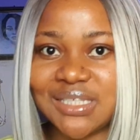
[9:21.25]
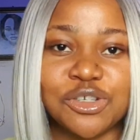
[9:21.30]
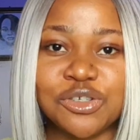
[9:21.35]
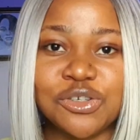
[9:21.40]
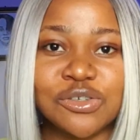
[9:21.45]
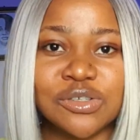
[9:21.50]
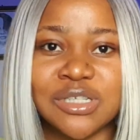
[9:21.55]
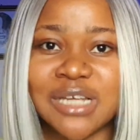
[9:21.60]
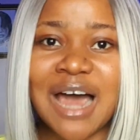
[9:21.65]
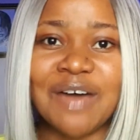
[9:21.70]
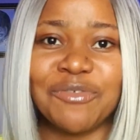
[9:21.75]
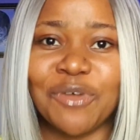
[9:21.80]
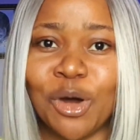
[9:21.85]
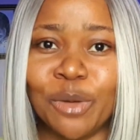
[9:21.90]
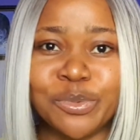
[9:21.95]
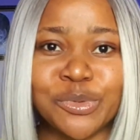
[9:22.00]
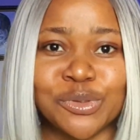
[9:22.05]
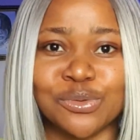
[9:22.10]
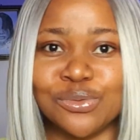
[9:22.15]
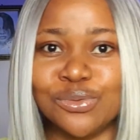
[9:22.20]
You shouldn't have
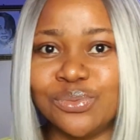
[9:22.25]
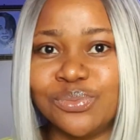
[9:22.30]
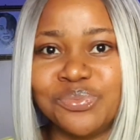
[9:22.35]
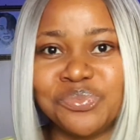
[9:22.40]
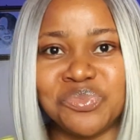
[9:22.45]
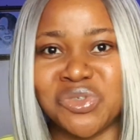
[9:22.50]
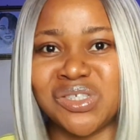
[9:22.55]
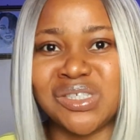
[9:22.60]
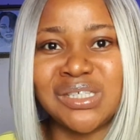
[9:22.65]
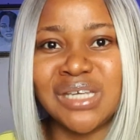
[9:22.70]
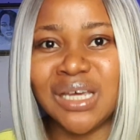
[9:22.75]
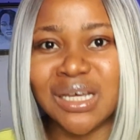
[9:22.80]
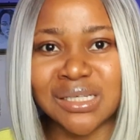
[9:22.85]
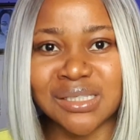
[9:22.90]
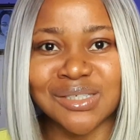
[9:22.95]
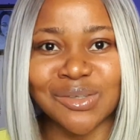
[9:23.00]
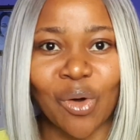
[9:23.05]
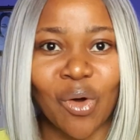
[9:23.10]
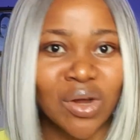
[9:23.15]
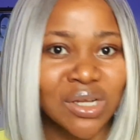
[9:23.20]
up to
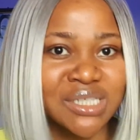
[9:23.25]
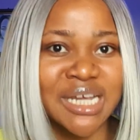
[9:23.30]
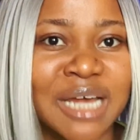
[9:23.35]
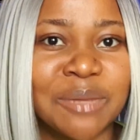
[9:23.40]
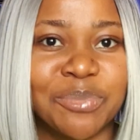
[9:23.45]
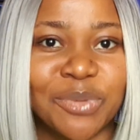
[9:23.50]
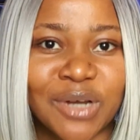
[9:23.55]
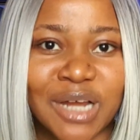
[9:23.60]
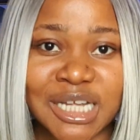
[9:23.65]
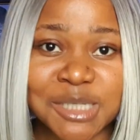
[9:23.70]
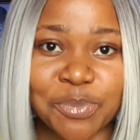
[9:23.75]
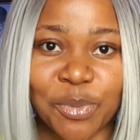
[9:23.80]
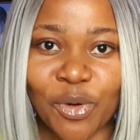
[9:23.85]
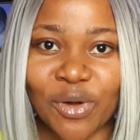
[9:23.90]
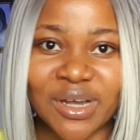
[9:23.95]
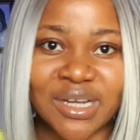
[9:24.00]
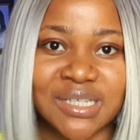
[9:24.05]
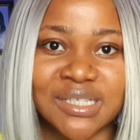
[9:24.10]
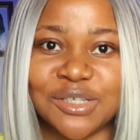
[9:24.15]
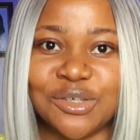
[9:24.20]
6 or 10 bullet
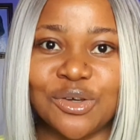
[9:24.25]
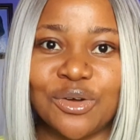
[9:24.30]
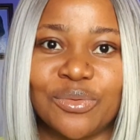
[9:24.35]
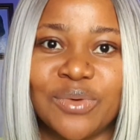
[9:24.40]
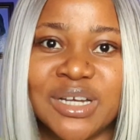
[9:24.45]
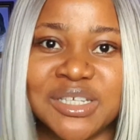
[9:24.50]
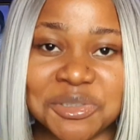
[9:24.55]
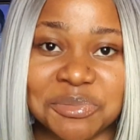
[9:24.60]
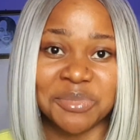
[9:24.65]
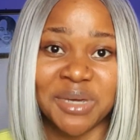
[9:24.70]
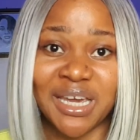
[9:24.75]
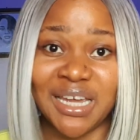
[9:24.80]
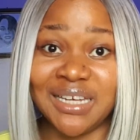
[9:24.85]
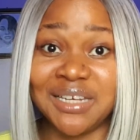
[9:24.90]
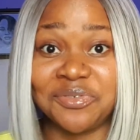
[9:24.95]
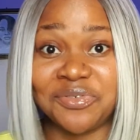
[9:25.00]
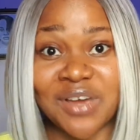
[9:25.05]
points in your resume in the